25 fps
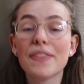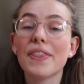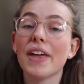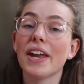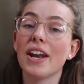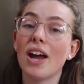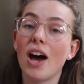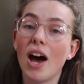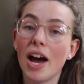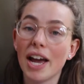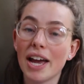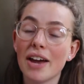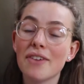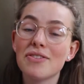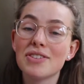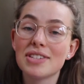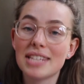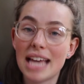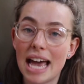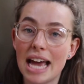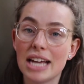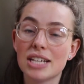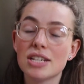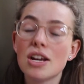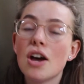that I have
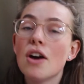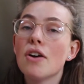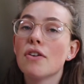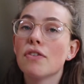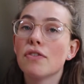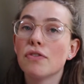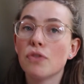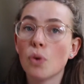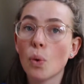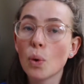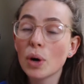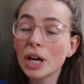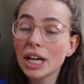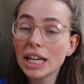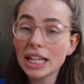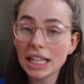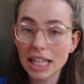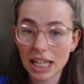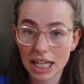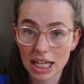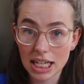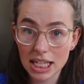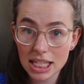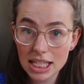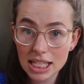said for
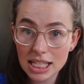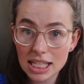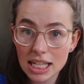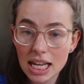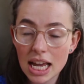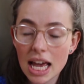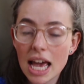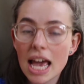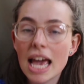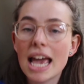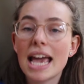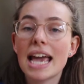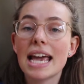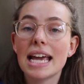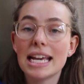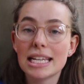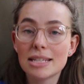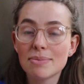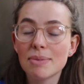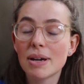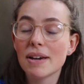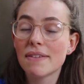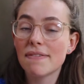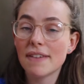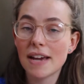years
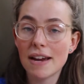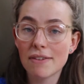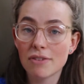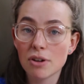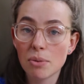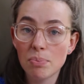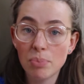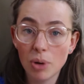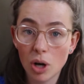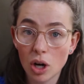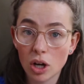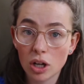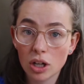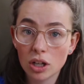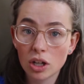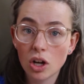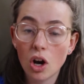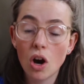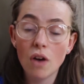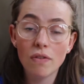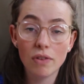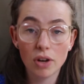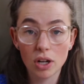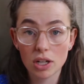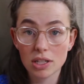is my favourite book
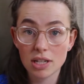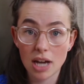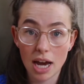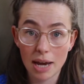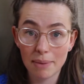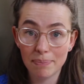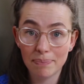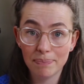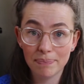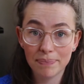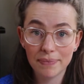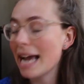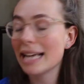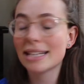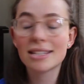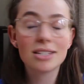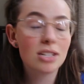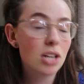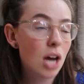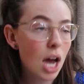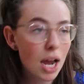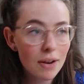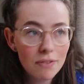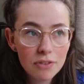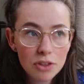of all time. It's
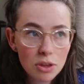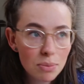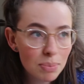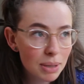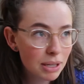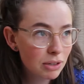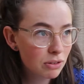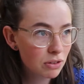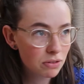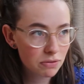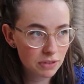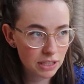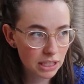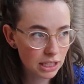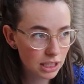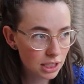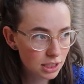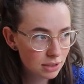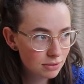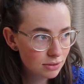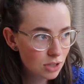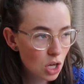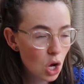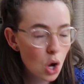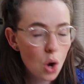time for the big
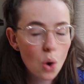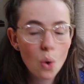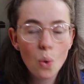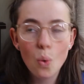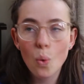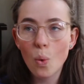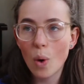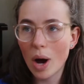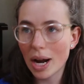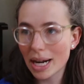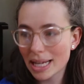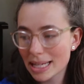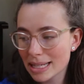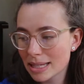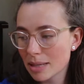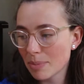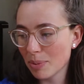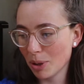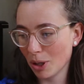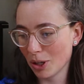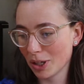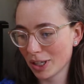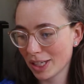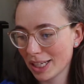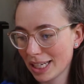reveal. What is the
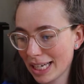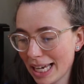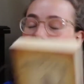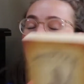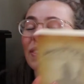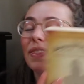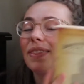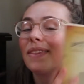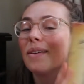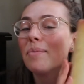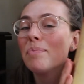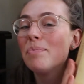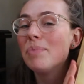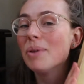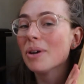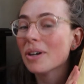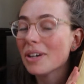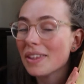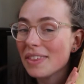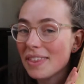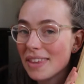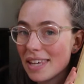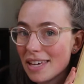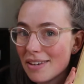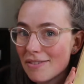book? The
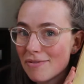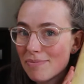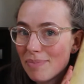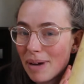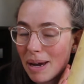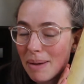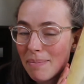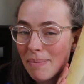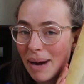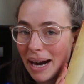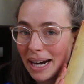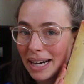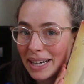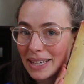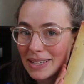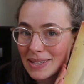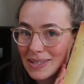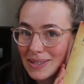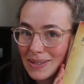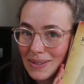Book Thief by Markus